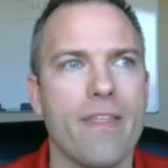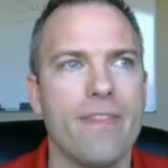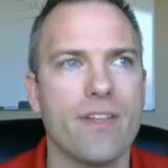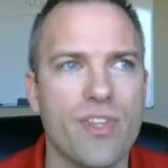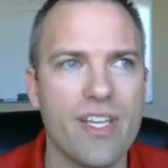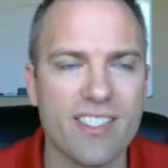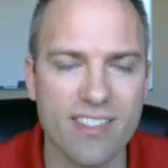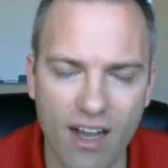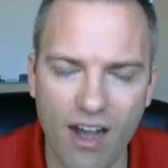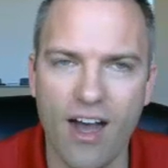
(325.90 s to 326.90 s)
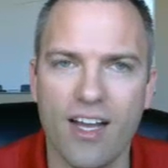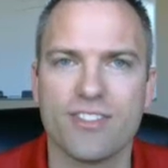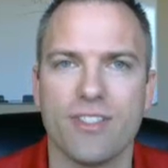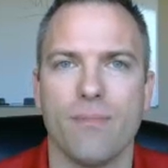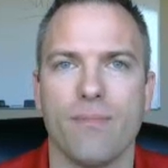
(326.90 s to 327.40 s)
This thing is
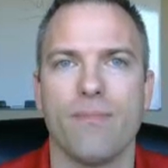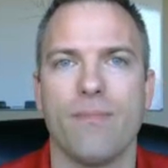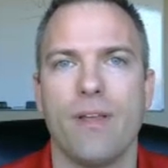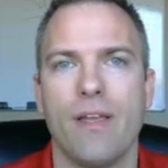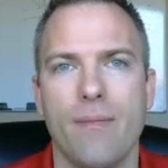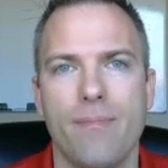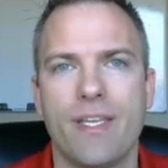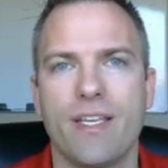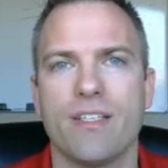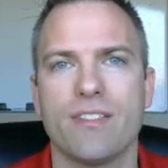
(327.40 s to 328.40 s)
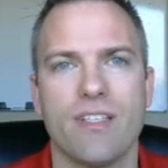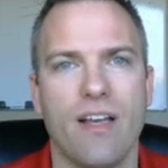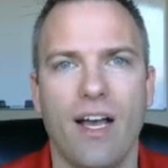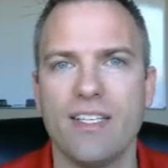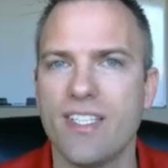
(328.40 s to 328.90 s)
awesome because
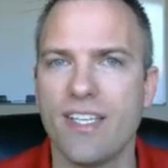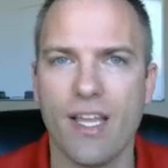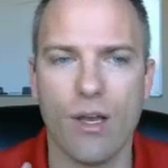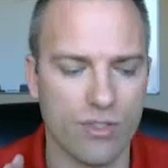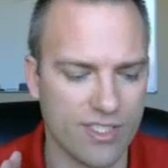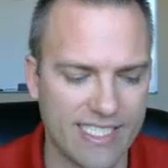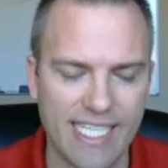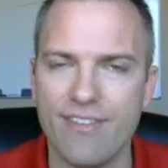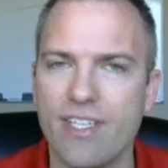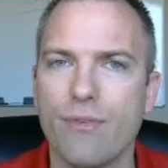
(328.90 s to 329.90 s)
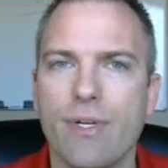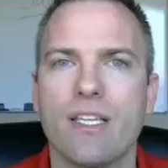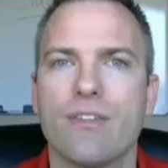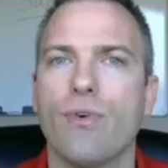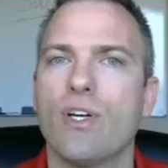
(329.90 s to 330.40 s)
I sent out 70
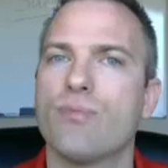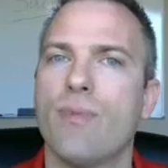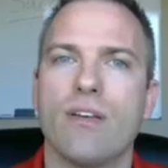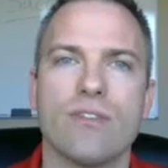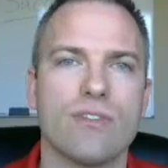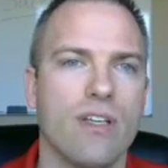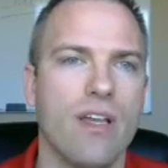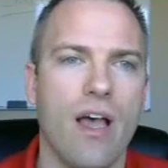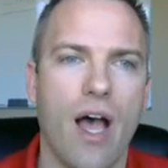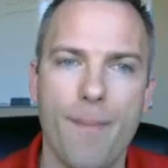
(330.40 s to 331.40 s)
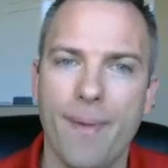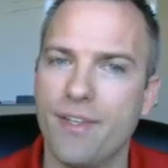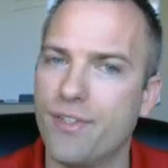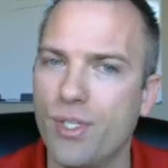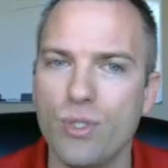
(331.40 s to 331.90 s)
ringless voicemails. I
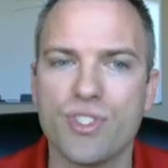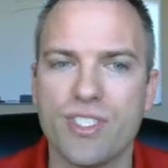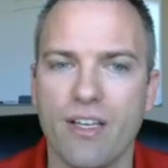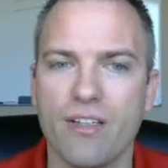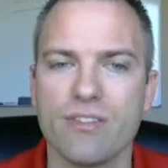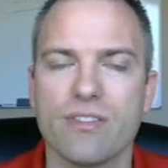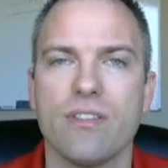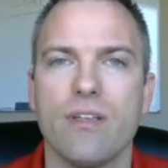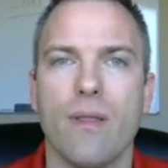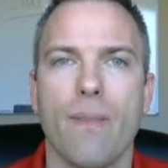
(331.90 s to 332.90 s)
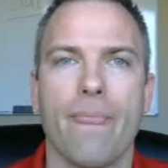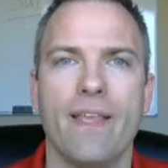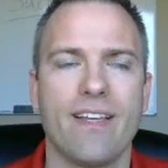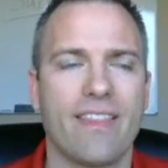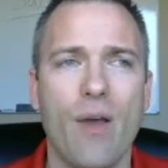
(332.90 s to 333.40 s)
made 2 sales.
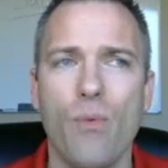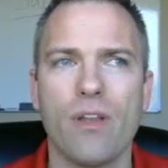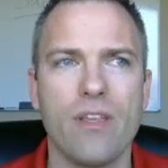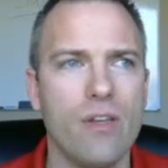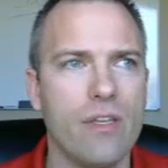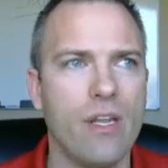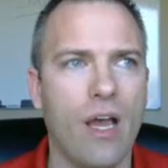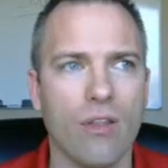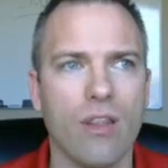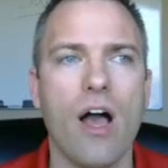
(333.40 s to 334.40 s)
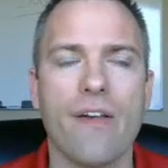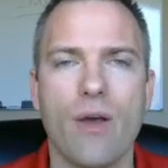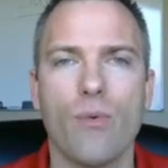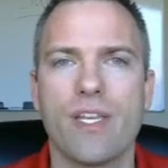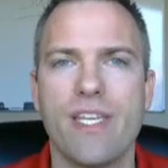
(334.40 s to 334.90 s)
He's like, that would you know how long
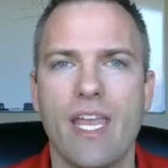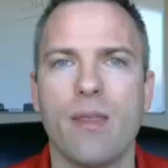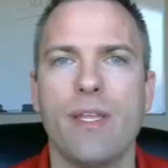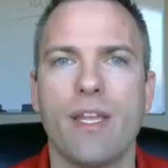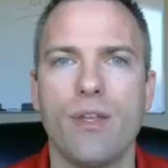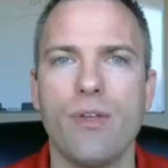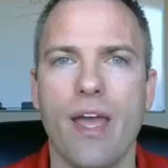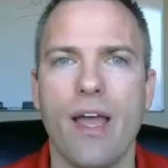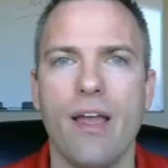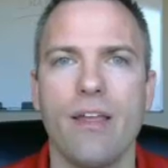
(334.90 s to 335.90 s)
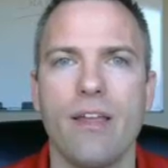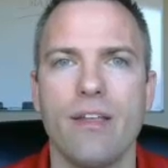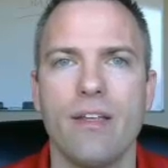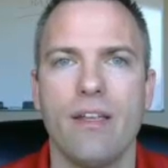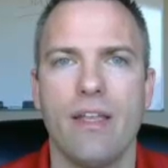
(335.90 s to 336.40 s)
that would have taken me to do that?
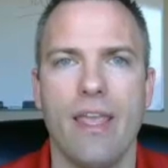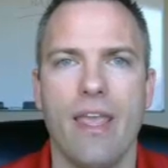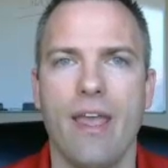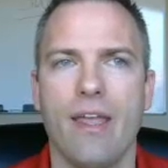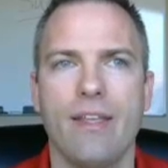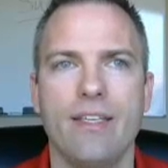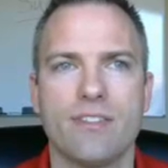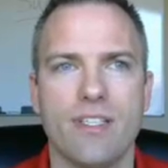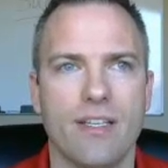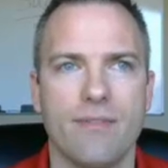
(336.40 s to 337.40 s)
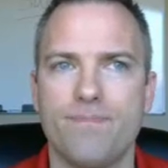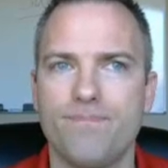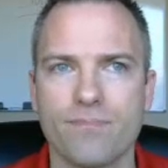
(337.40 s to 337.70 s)
And he said,